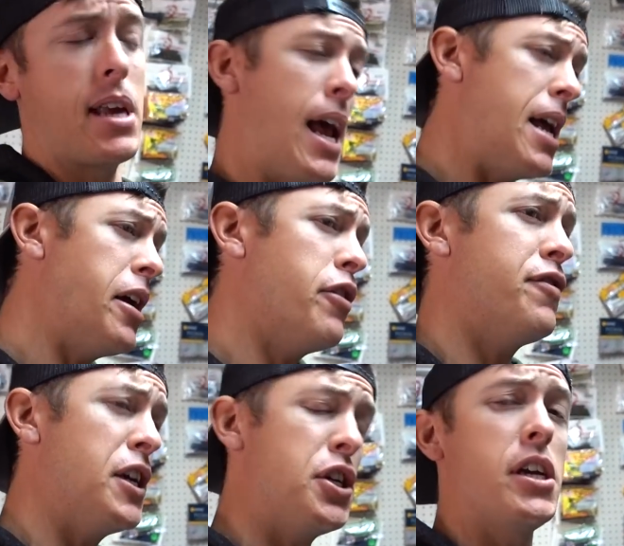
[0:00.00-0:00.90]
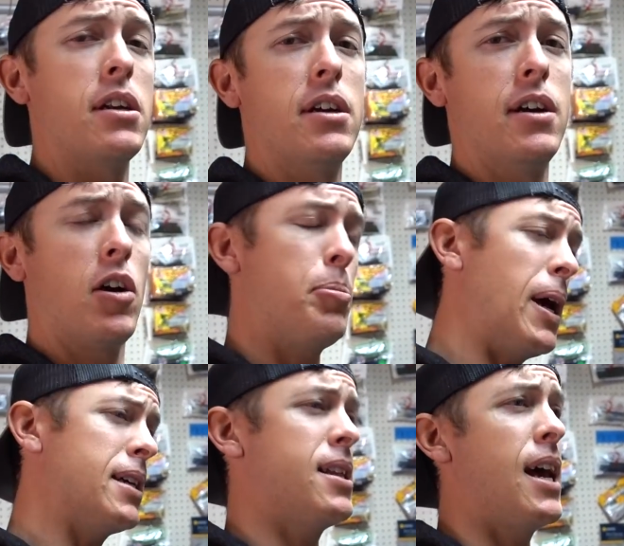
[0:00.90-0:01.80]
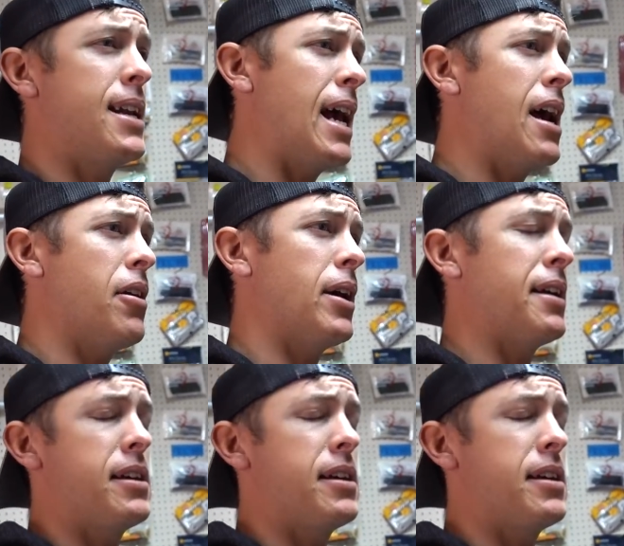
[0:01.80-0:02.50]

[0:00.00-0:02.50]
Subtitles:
hey, go fish it, or pass that down. I